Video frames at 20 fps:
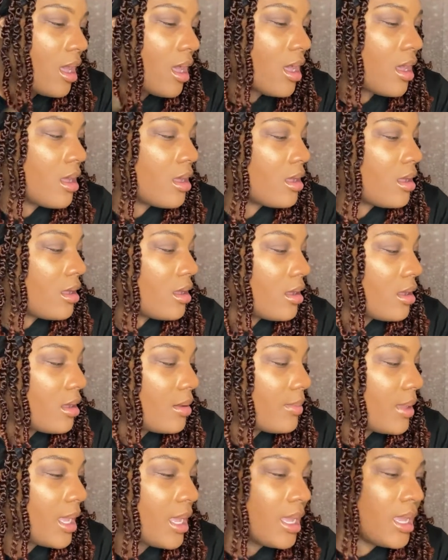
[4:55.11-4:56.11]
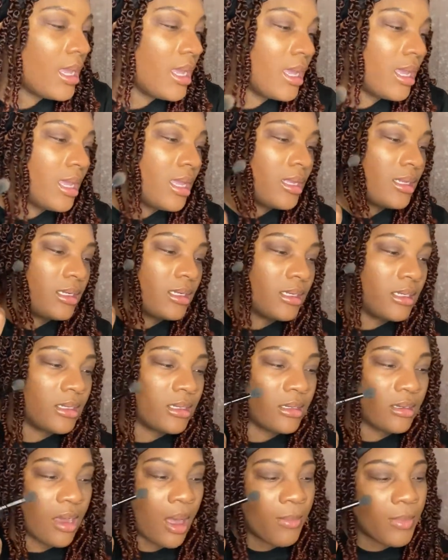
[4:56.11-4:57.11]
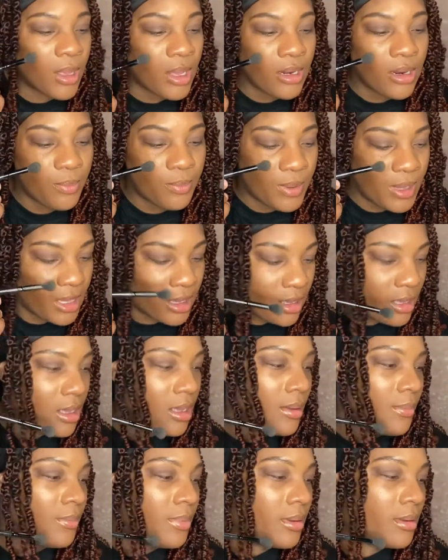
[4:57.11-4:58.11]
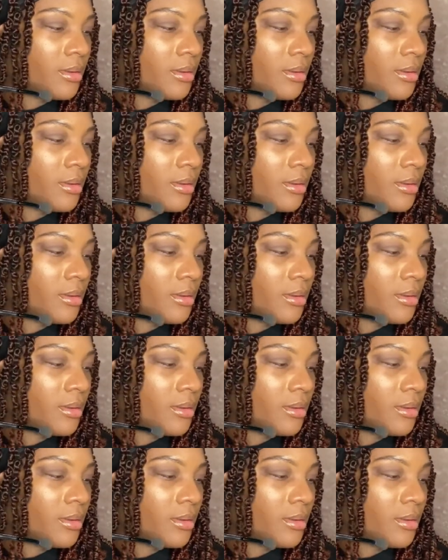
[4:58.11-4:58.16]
and I'm gonna pick up